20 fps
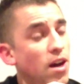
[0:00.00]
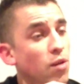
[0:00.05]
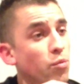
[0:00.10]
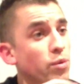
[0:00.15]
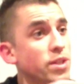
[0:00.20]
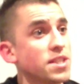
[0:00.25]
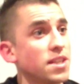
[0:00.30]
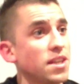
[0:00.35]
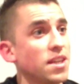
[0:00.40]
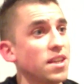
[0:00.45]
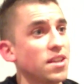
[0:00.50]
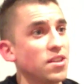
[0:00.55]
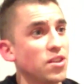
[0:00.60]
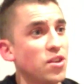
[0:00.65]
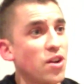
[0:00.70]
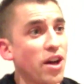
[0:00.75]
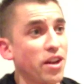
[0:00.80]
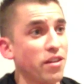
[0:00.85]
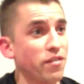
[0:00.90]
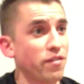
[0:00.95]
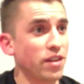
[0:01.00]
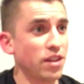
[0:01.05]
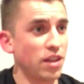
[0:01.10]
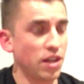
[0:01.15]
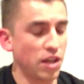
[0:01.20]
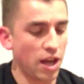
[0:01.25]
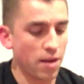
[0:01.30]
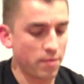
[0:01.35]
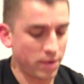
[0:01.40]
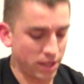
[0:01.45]
whiskey, you kind of feel
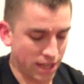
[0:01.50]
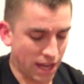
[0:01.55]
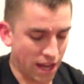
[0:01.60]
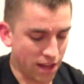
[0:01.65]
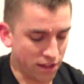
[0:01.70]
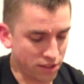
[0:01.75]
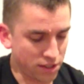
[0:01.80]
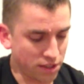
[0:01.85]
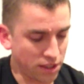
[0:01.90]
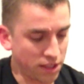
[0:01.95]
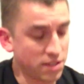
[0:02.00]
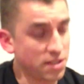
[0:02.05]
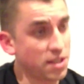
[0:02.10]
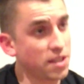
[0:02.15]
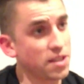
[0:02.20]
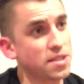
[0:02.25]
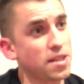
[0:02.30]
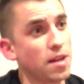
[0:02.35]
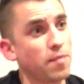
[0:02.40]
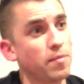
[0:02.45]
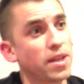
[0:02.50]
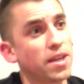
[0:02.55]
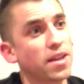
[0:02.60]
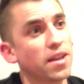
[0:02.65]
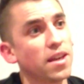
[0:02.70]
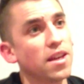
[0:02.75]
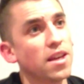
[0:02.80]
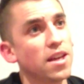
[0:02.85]
it coming down into your stomach.